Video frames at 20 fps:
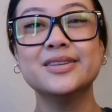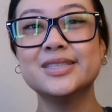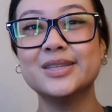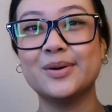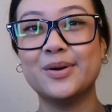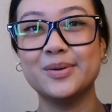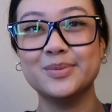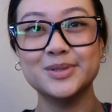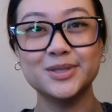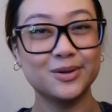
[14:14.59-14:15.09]

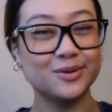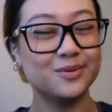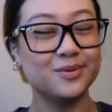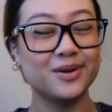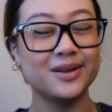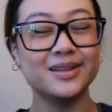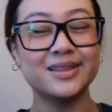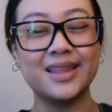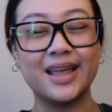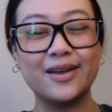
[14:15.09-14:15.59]
So I'm so
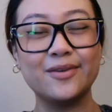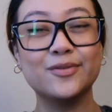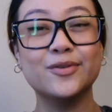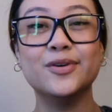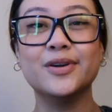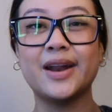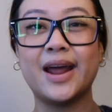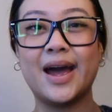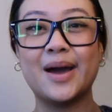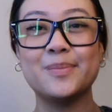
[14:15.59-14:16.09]
thankful
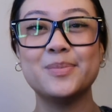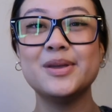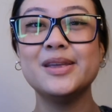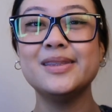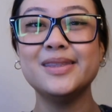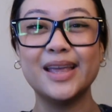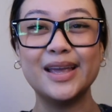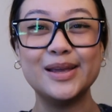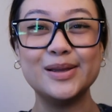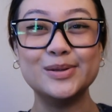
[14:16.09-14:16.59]
and happy.
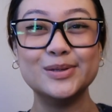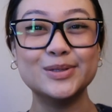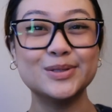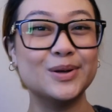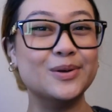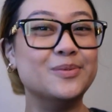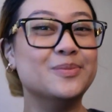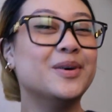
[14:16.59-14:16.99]
Thank you so